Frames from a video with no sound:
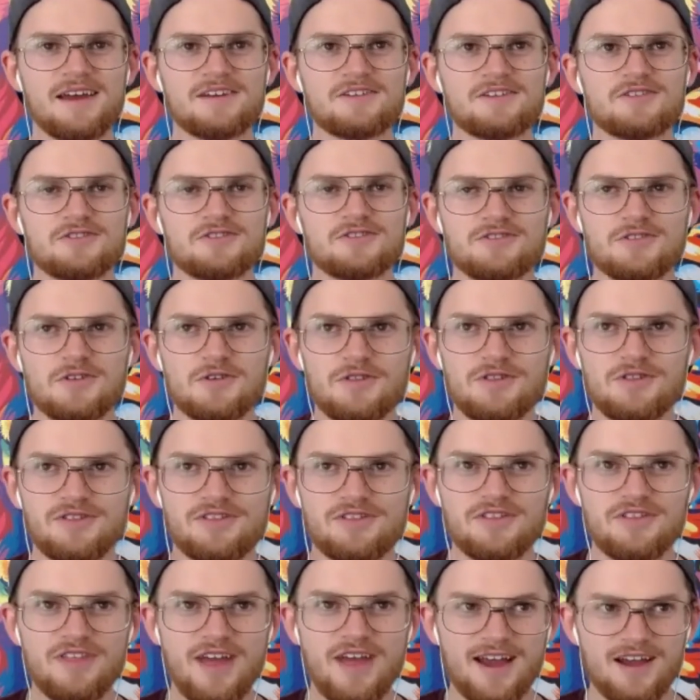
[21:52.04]
So
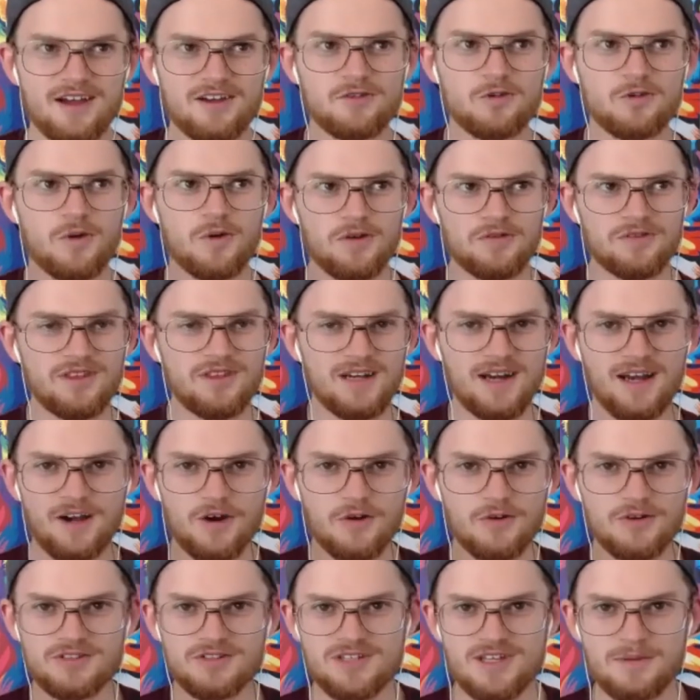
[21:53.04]
that quote that I
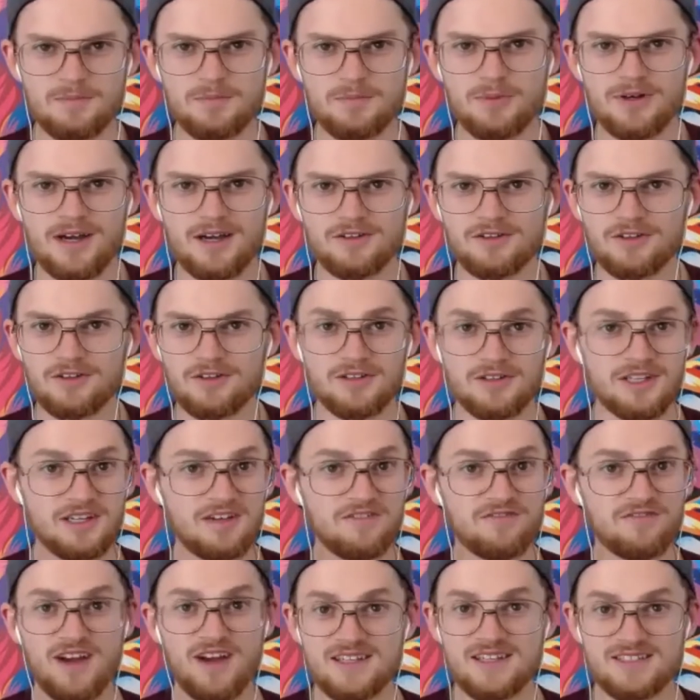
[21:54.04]
always like put out there, like
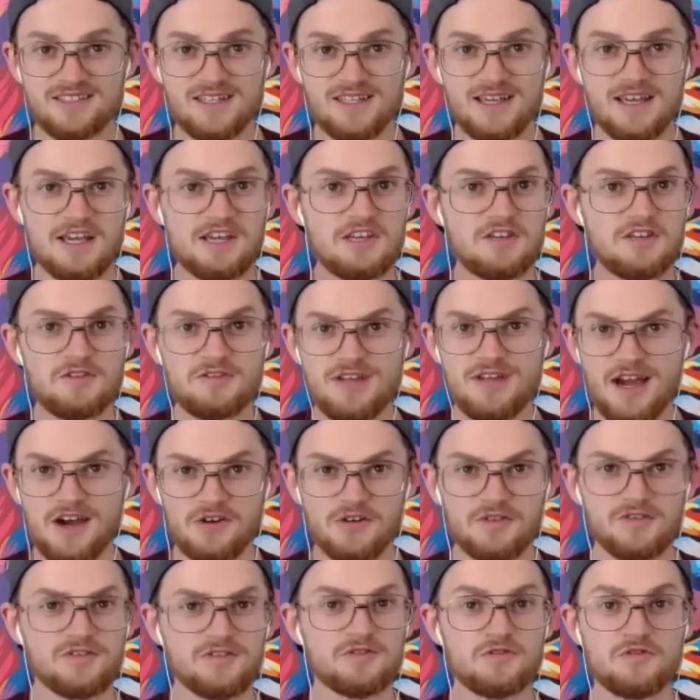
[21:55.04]
if I say it, you doubt
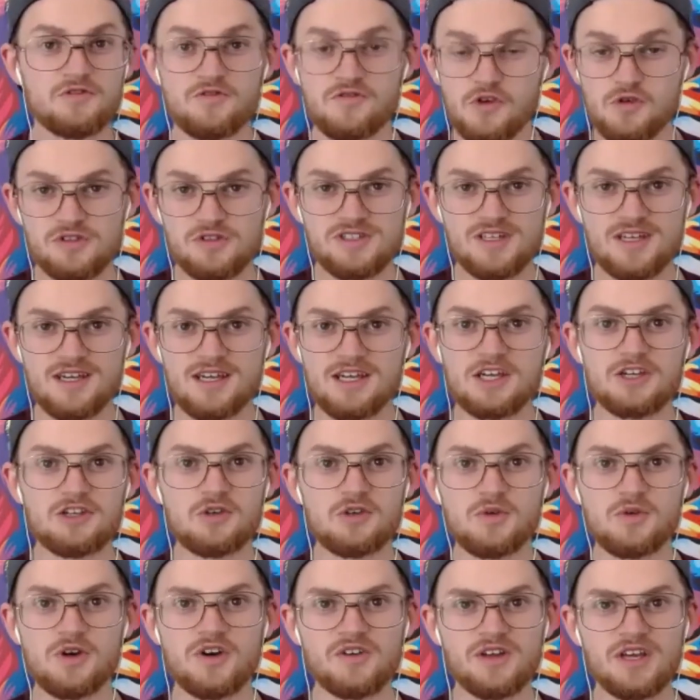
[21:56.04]
it. If you say it,
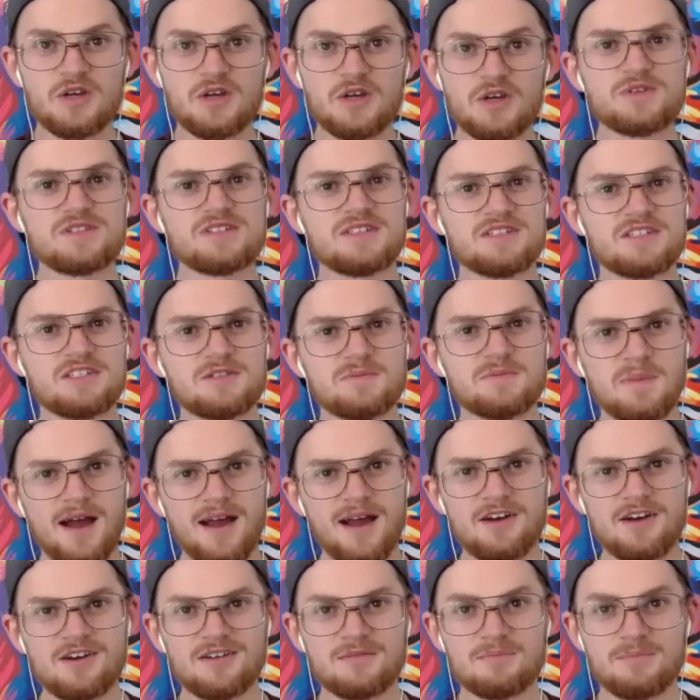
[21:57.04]
you own it. It was
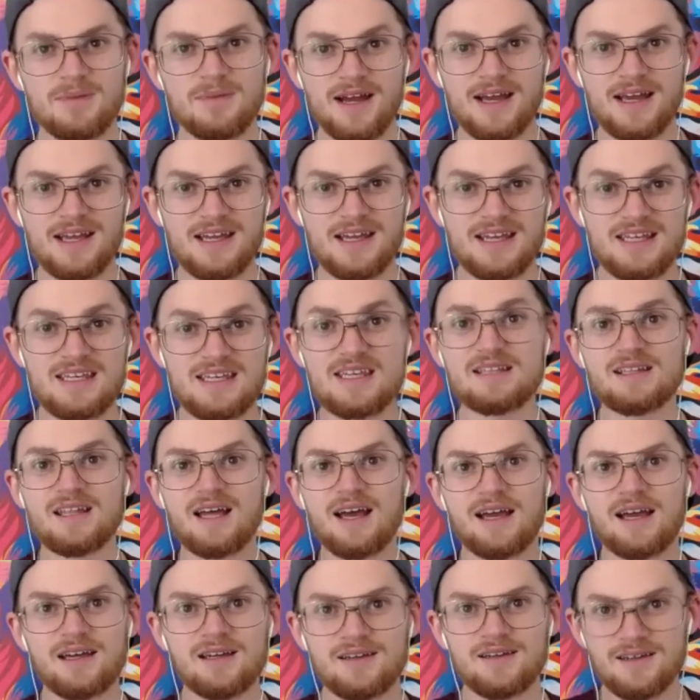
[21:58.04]
inspired by
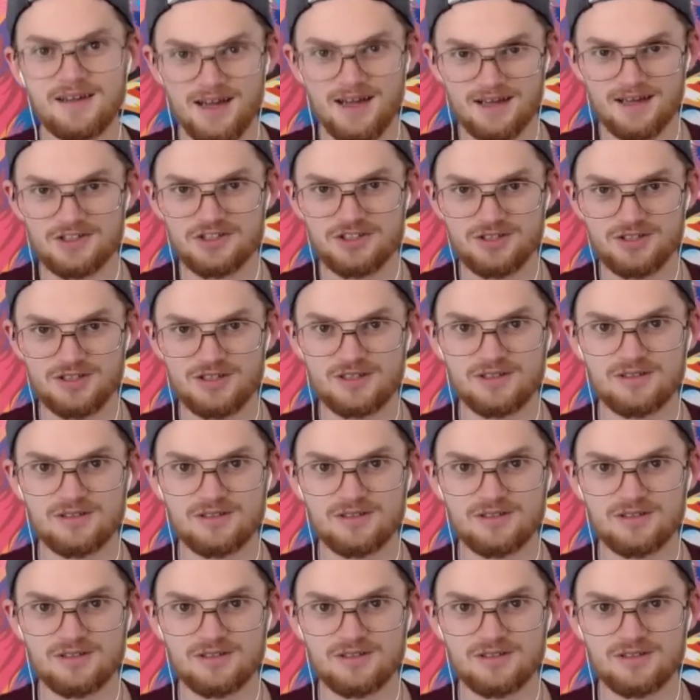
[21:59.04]
Eli, actually.